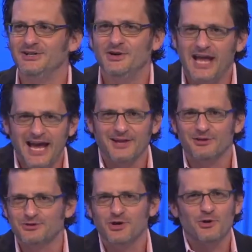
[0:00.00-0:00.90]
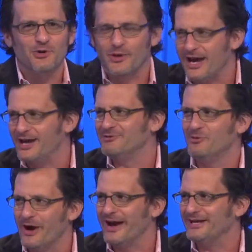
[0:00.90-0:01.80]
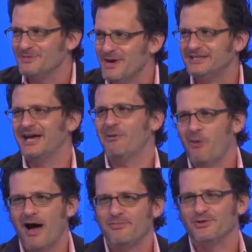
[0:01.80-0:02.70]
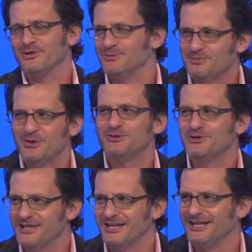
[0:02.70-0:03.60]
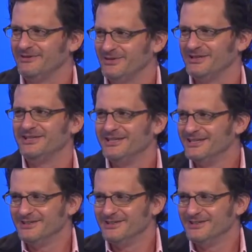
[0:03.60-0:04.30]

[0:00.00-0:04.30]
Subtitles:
you can't, there's no creative way to make that Whopper that was purchased in Cleveland